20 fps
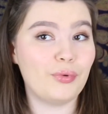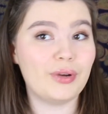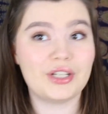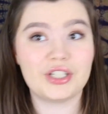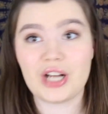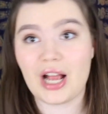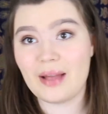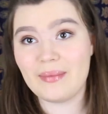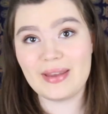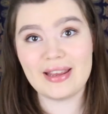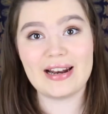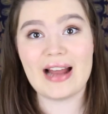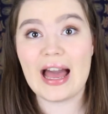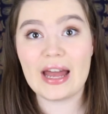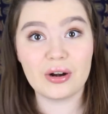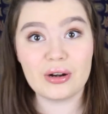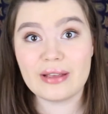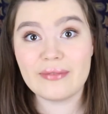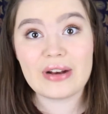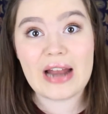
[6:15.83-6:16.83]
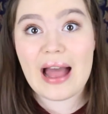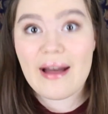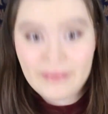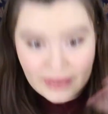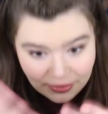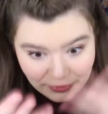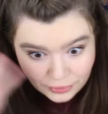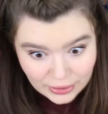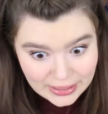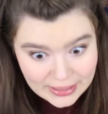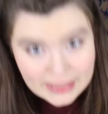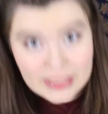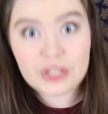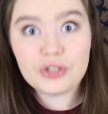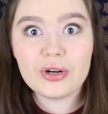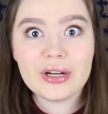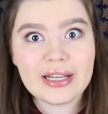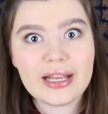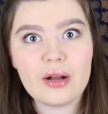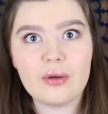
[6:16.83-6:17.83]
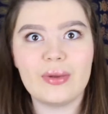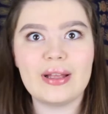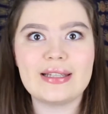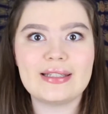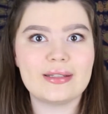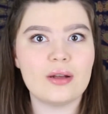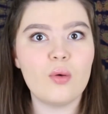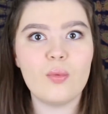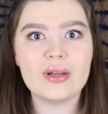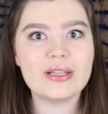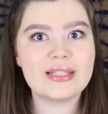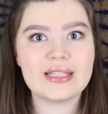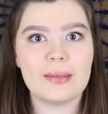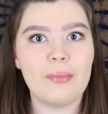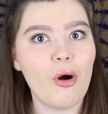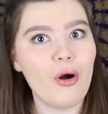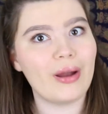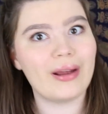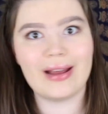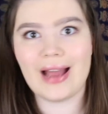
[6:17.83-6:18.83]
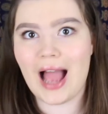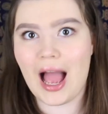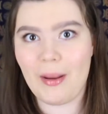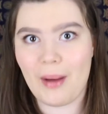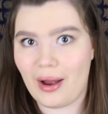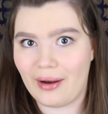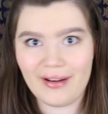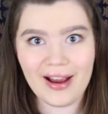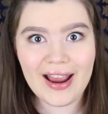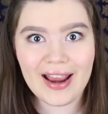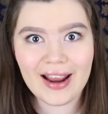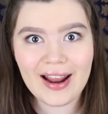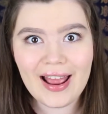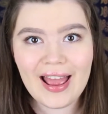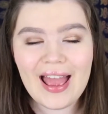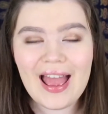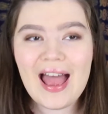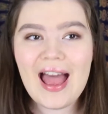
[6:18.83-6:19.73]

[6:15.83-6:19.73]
which I mean, I don't even have any friends to drink it with, so what's the point? Am I right?